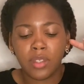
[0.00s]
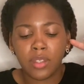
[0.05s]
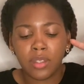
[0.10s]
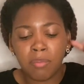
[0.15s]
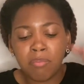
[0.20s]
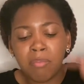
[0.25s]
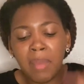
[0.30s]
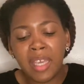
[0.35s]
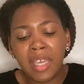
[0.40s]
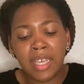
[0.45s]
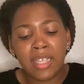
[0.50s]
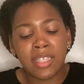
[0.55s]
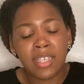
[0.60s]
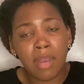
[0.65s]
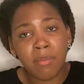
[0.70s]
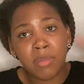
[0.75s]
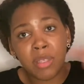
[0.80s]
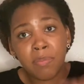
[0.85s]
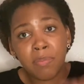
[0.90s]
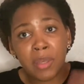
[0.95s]
making
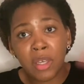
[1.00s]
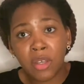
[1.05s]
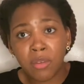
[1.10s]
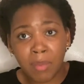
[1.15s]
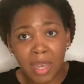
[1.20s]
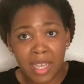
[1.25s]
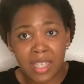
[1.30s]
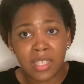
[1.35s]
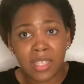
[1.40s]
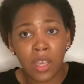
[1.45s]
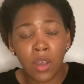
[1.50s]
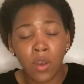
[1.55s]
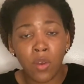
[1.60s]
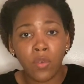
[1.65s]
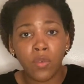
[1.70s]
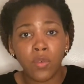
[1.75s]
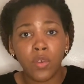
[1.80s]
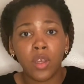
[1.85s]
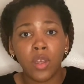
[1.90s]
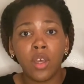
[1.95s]
time to build
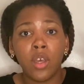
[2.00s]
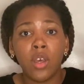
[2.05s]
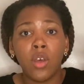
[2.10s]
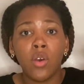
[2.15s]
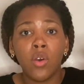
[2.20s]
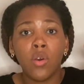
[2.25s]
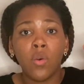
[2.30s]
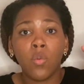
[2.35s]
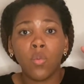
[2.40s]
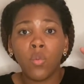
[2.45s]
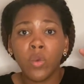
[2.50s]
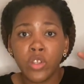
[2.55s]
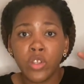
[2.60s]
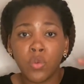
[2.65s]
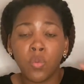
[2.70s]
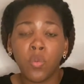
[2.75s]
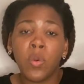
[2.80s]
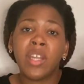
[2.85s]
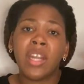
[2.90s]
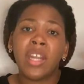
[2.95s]
myself
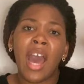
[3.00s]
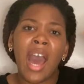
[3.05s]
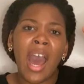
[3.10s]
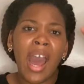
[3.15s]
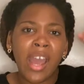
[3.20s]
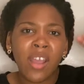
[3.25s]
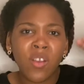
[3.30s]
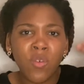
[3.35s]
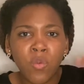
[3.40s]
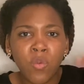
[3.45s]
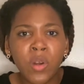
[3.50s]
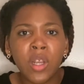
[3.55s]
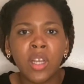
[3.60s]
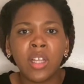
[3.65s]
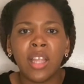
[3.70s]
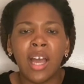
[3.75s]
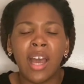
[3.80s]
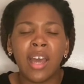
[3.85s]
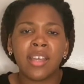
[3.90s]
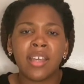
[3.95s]
was when I
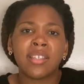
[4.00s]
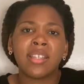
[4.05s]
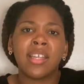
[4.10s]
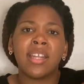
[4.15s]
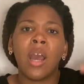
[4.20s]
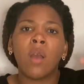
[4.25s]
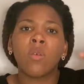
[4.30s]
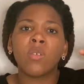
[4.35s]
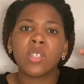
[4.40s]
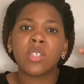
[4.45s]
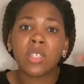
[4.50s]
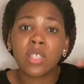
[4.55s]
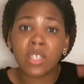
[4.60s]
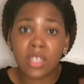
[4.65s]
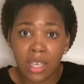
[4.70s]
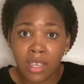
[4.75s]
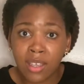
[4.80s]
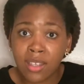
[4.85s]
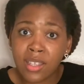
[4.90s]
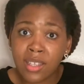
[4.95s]
realized that I was
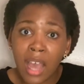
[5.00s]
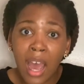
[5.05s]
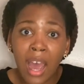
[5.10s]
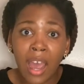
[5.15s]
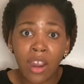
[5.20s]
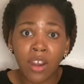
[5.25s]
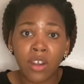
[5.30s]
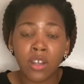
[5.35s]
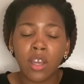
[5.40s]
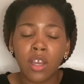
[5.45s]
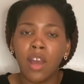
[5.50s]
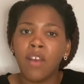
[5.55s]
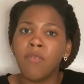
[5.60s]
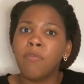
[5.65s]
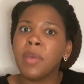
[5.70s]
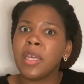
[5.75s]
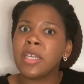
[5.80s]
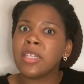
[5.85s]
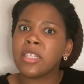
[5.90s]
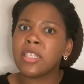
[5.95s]
sick and tired of
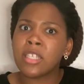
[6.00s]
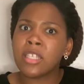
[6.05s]
being